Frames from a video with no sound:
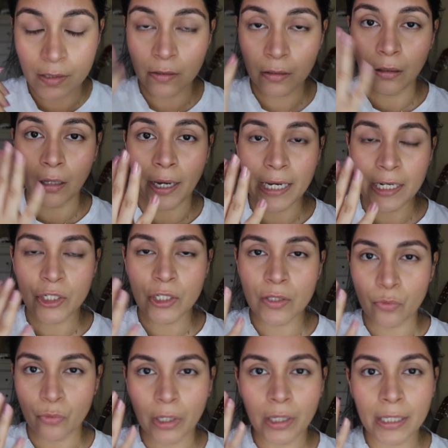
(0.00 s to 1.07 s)
the light just
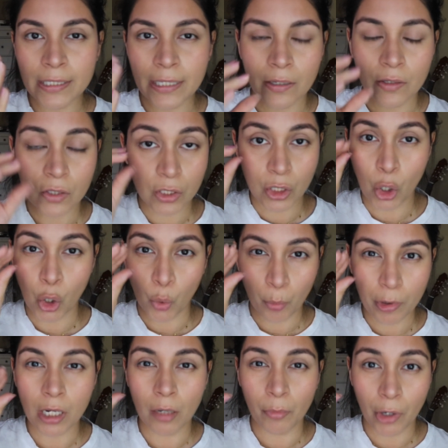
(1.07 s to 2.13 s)
really tends to
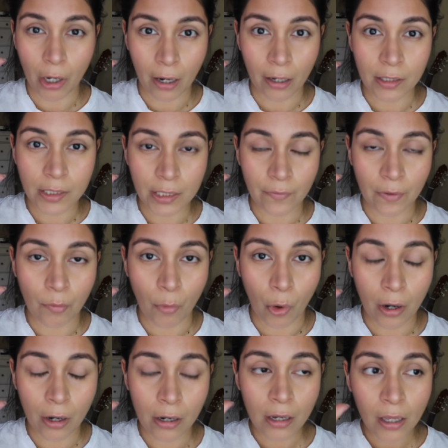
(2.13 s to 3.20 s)
open up your eyes even
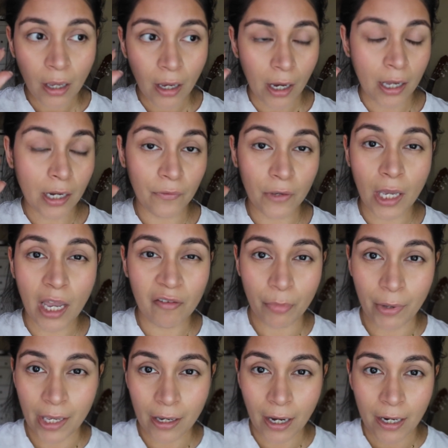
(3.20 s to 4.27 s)
more. And if you have
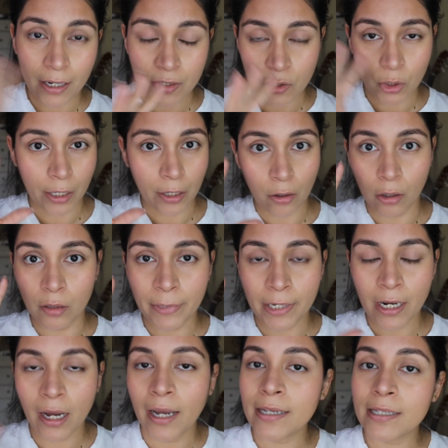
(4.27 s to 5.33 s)
big eyes or like
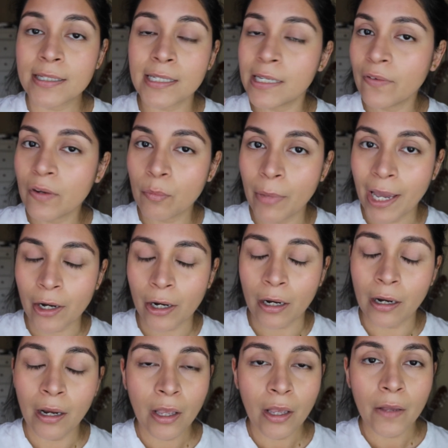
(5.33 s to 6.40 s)
almond eyes, even
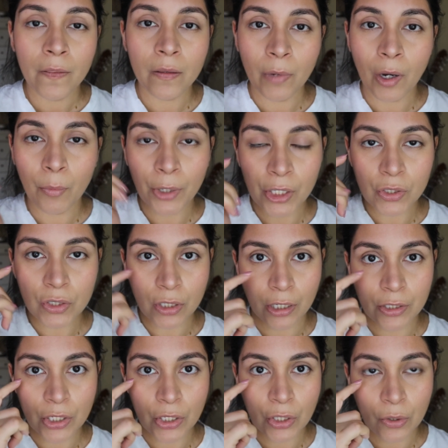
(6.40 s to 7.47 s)
better. The moment you
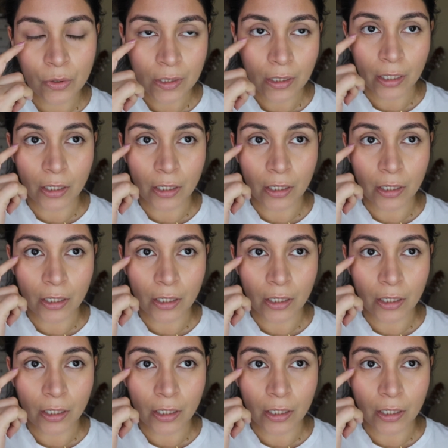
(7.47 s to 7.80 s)
start to use like a